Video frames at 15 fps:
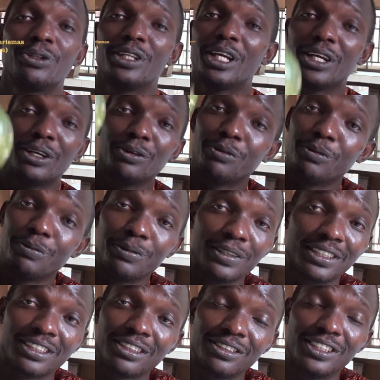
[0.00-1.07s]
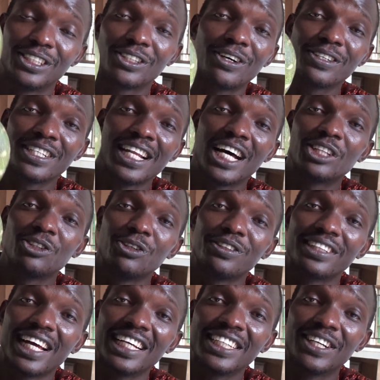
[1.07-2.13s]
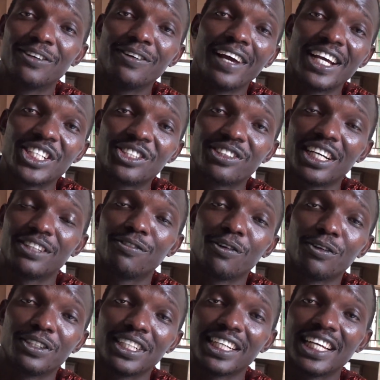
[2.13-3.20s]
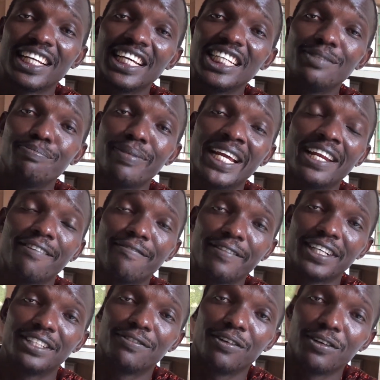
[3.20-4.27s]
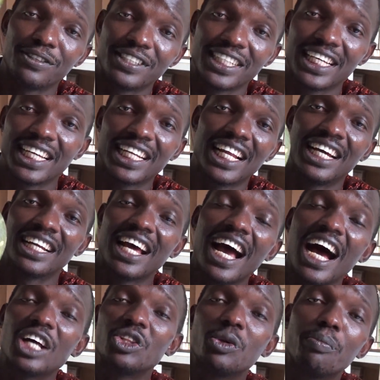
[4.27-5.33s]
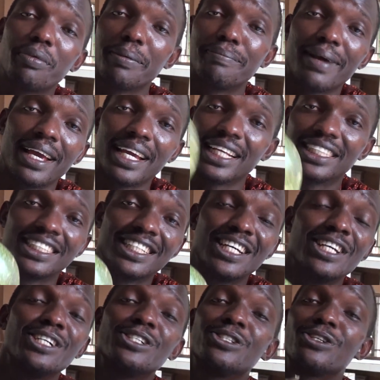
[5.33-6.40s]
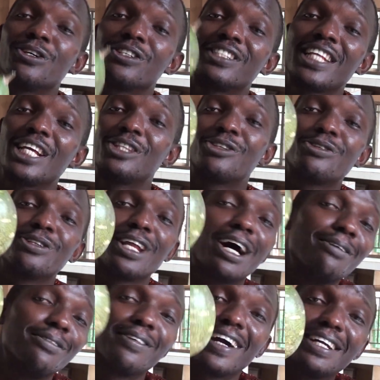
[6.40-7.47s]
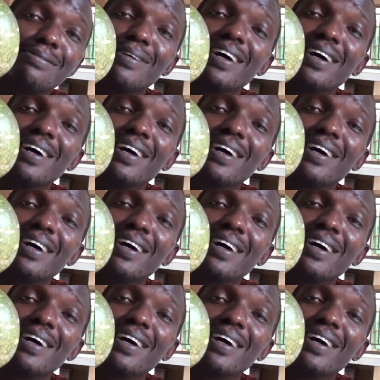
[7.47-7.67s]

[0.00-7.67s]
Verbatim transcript: today we'll be discussing how to use tagiri extract for your chicken, its benefits for your chicken and how to prepare it. So stay tuned, I'll be right